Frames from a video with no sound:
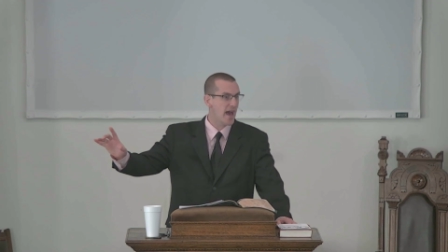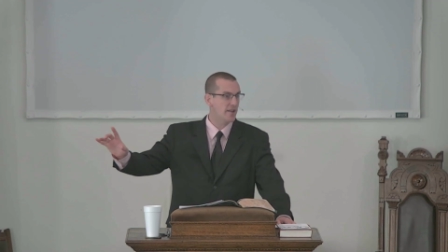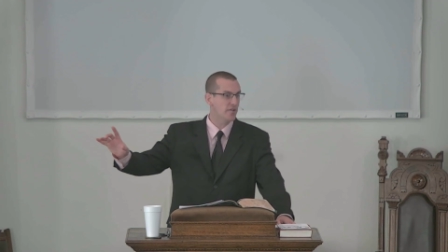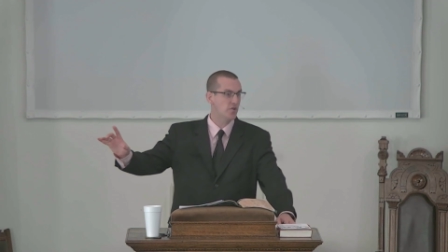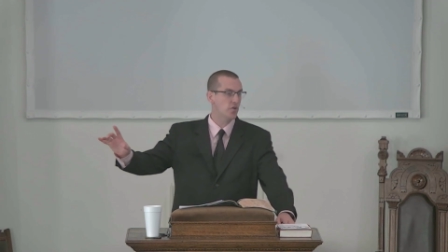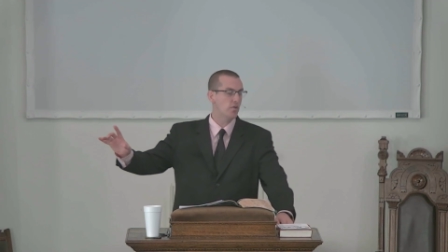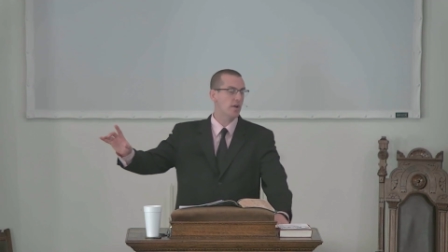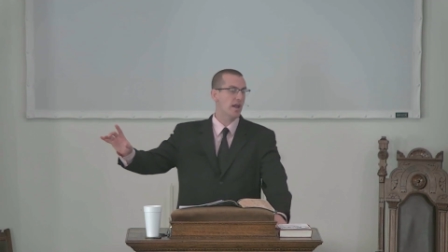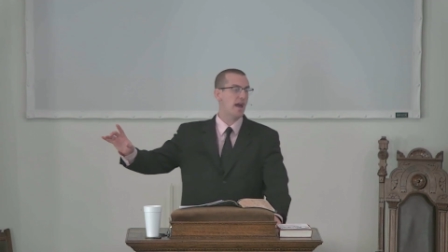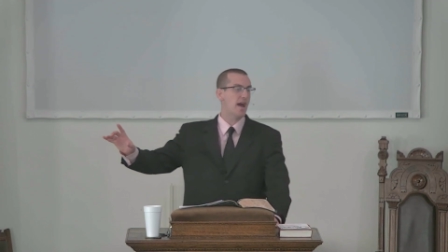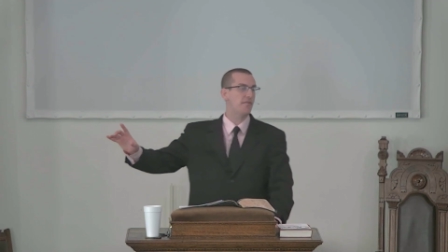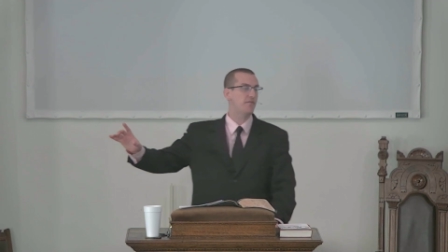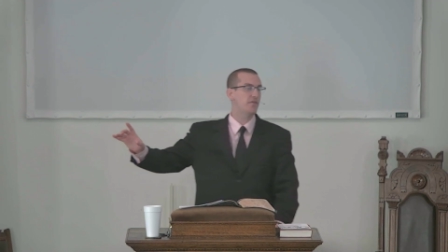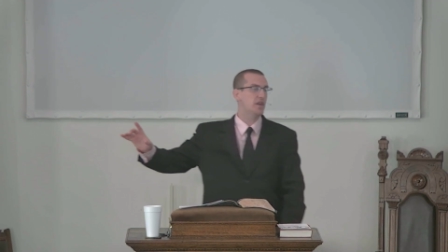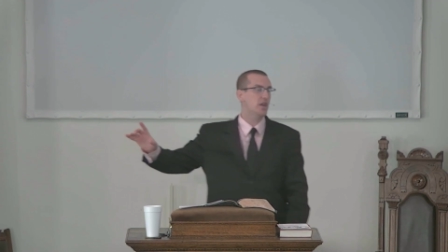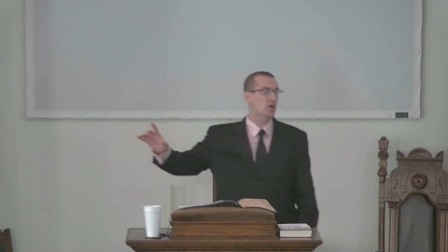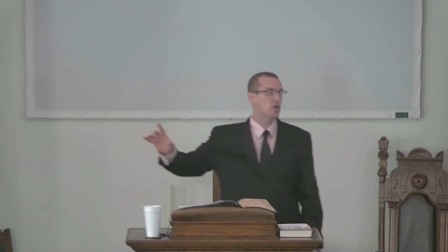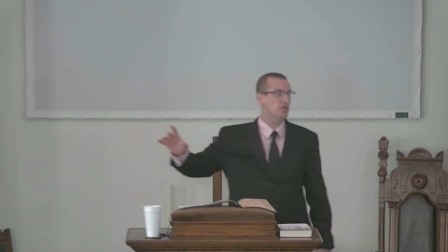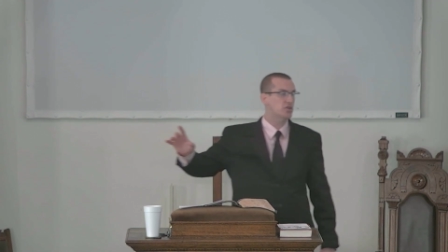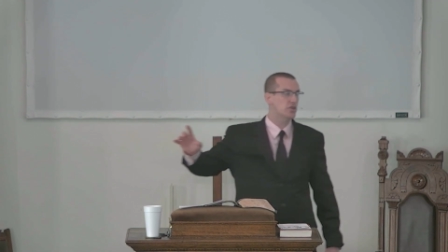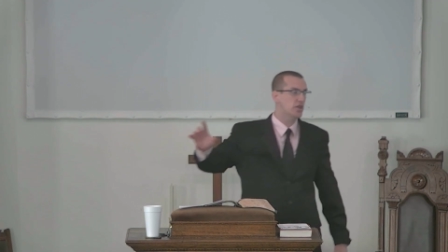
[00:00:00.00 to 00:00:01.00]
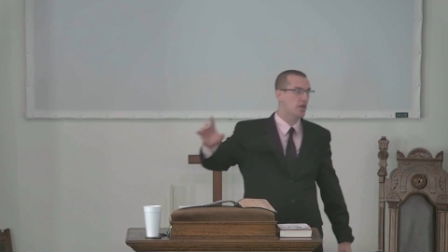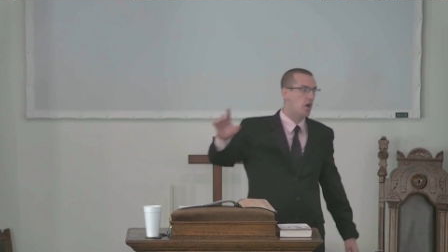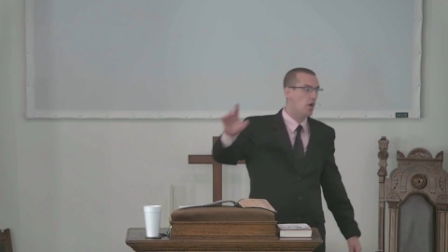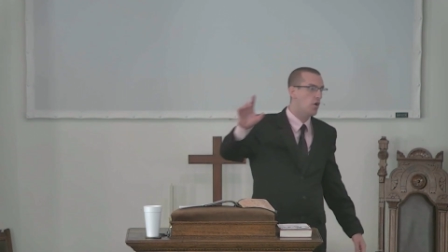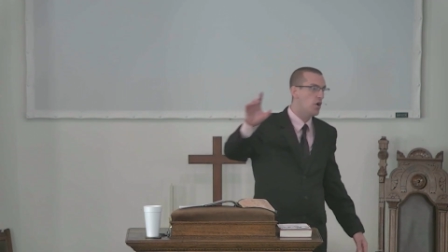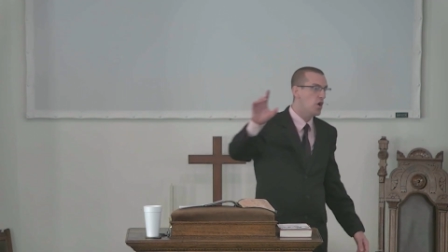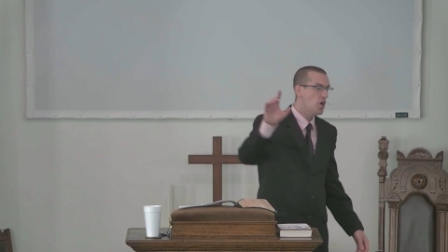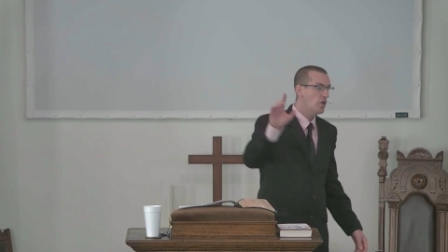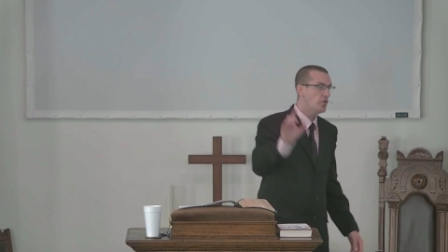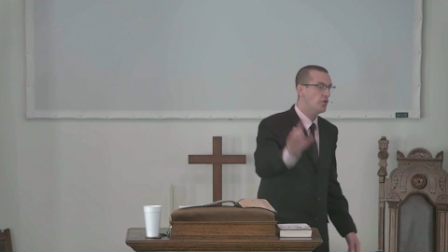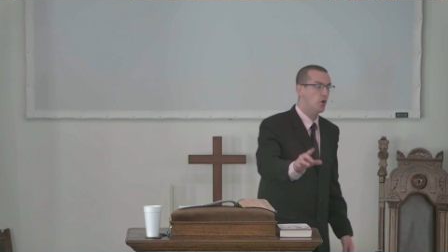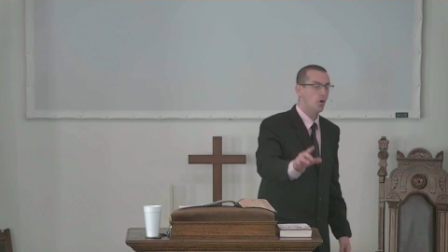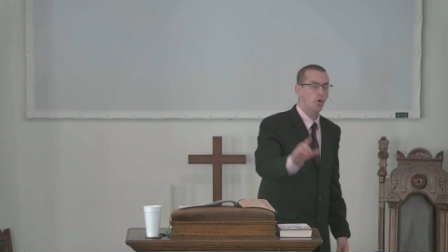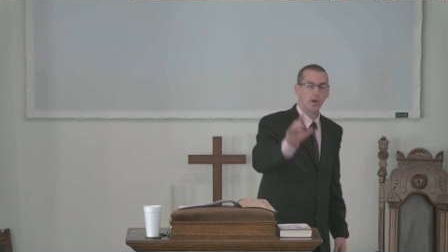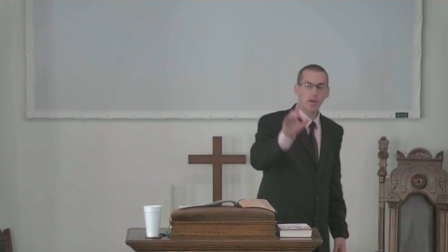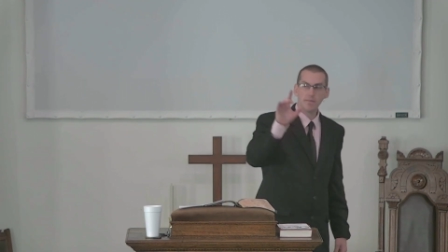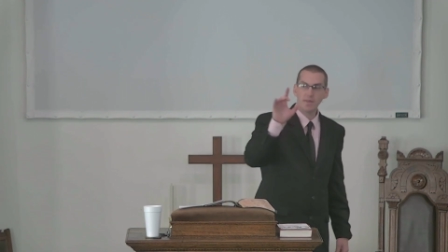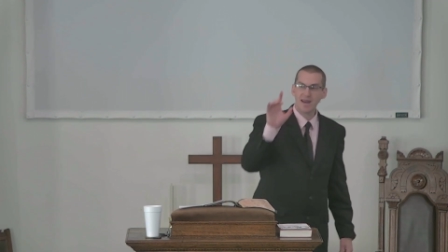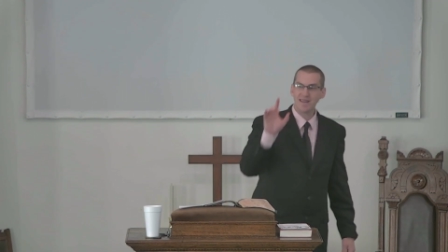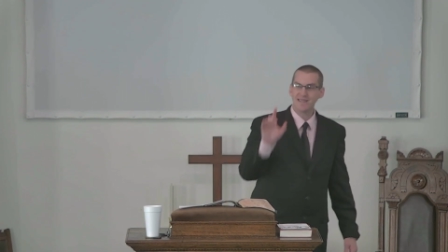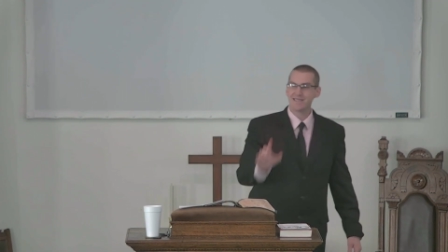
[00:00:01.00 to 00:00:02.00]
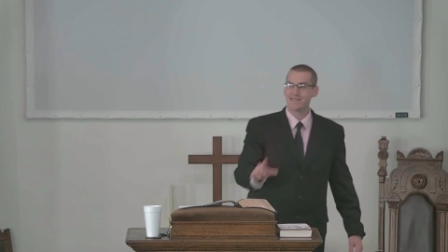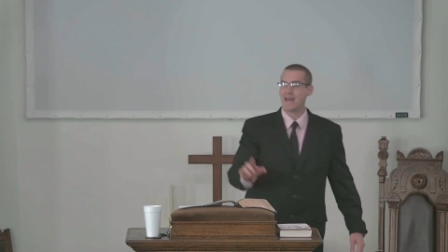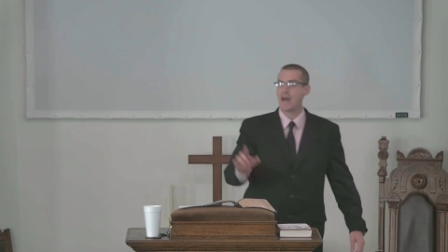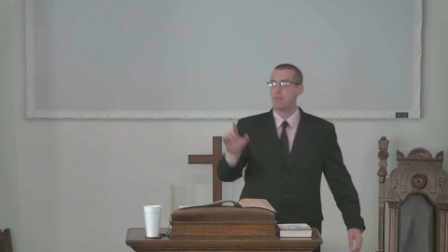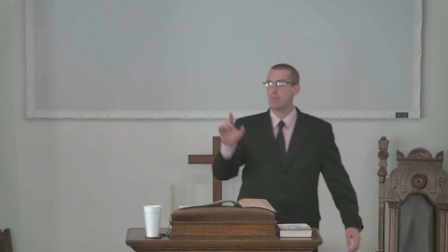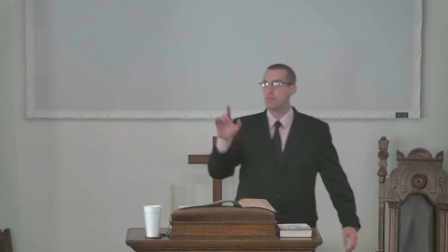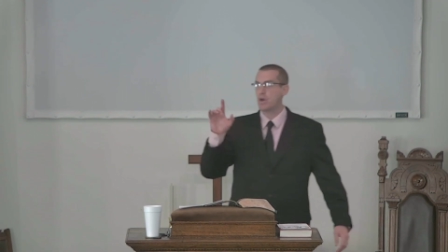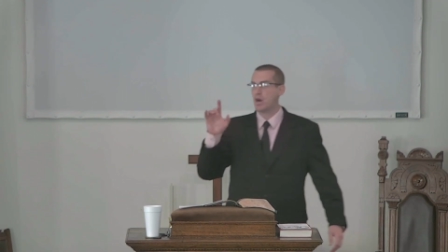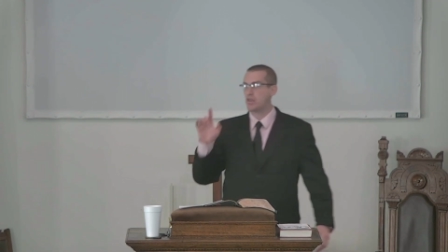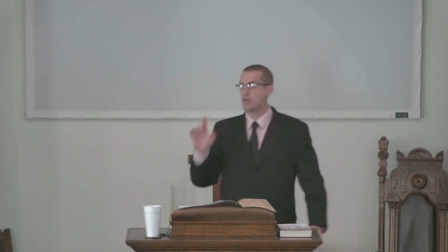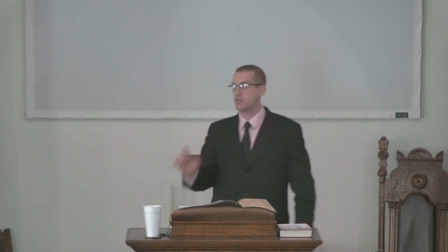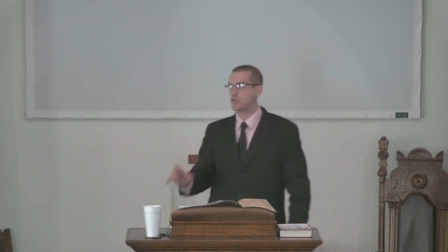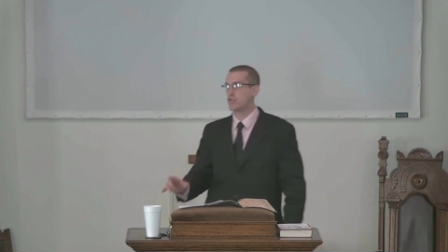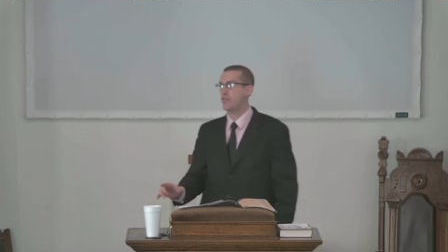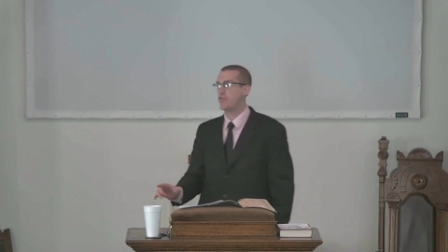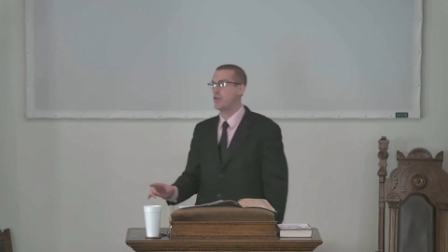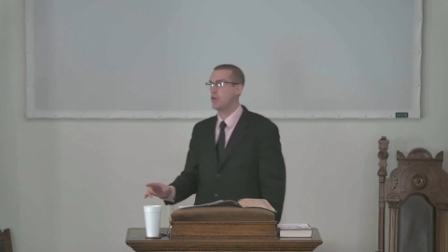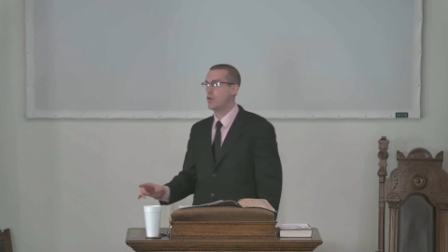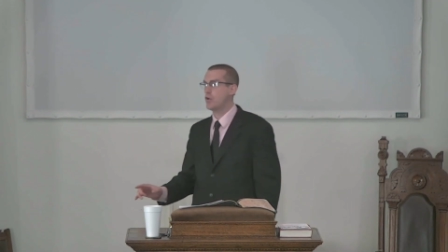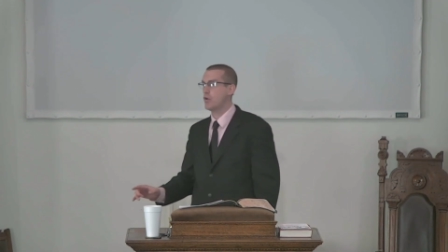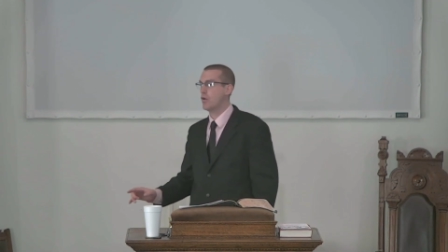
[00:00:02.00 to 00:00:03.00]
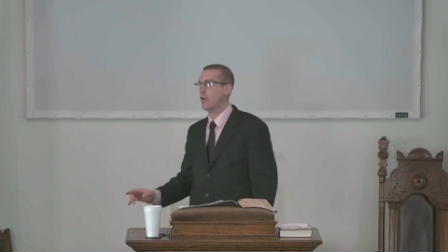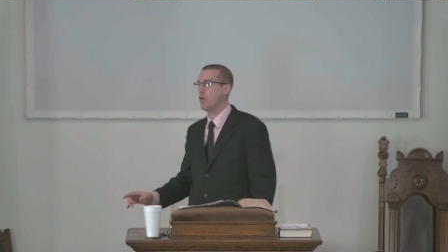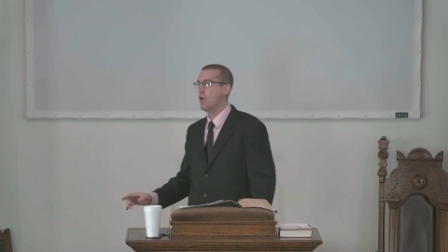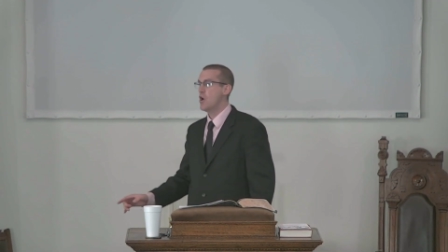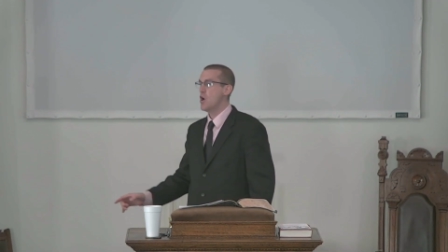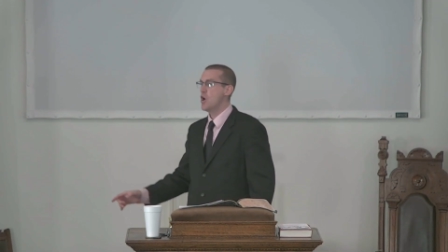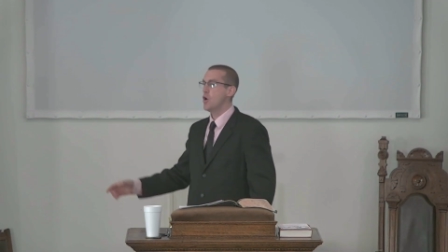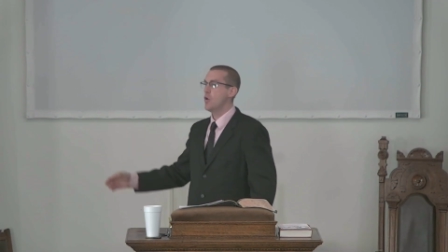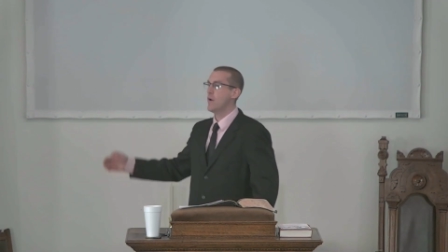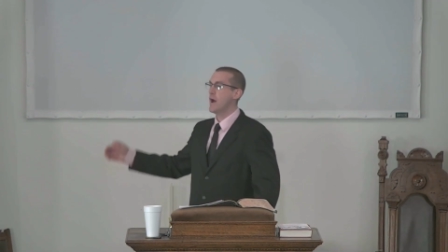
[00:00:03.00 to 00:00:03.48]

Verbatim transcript: of that two and a half years ago doing my stepbrother's funeral,